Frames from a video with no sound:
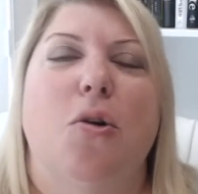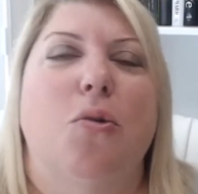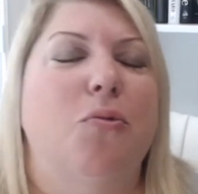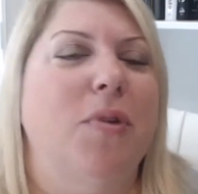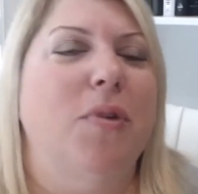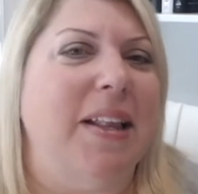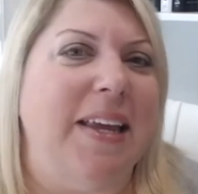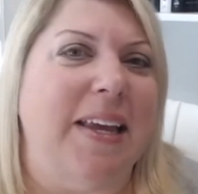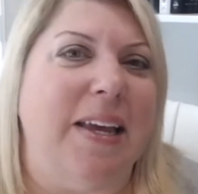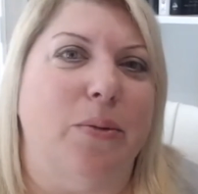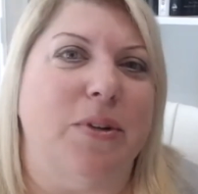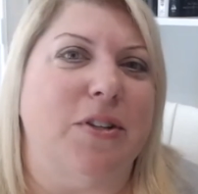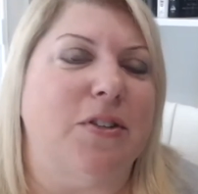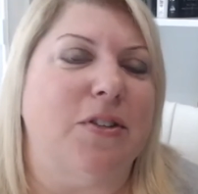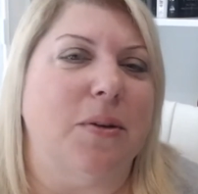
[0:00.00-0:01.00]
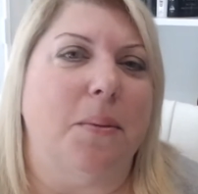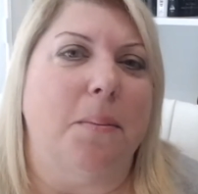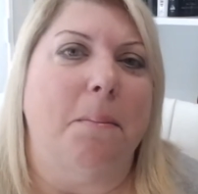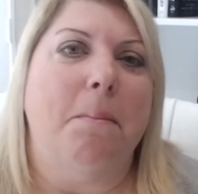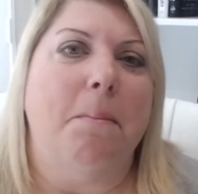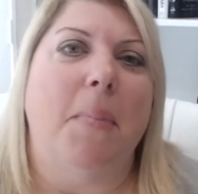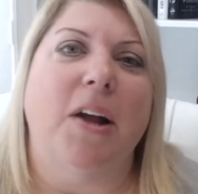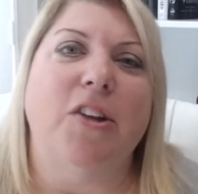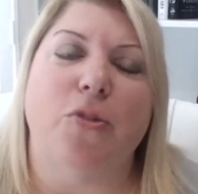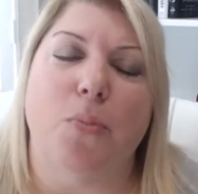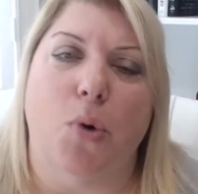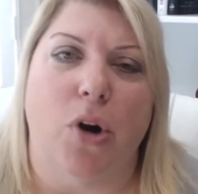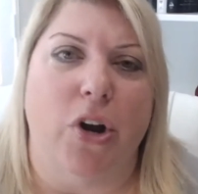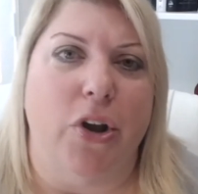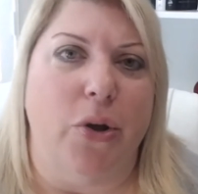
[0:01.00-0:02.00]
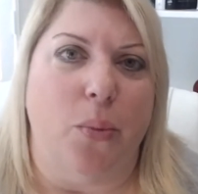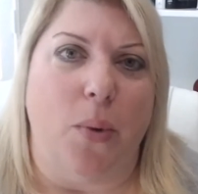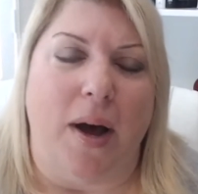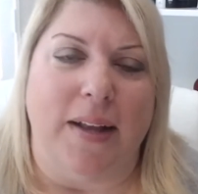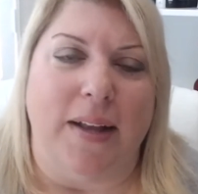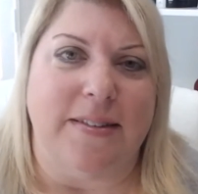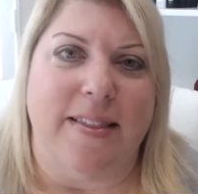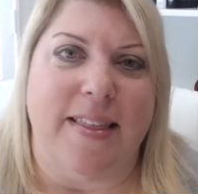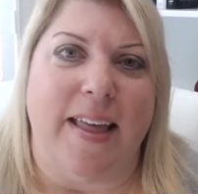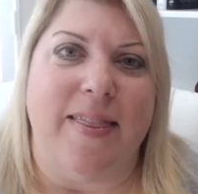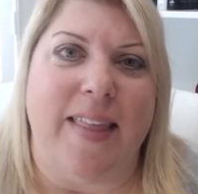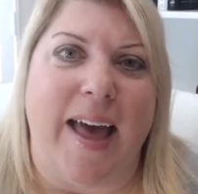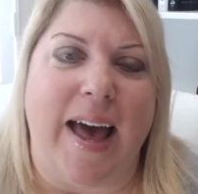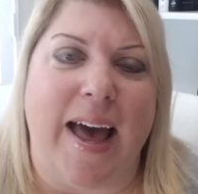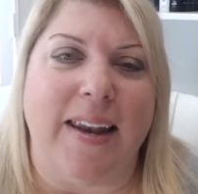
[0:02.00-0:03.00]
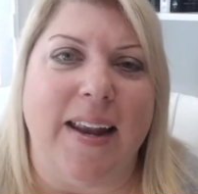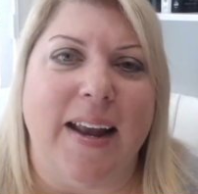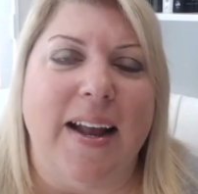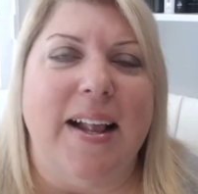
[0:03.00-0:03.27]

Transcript: really it was much more nuanced than that.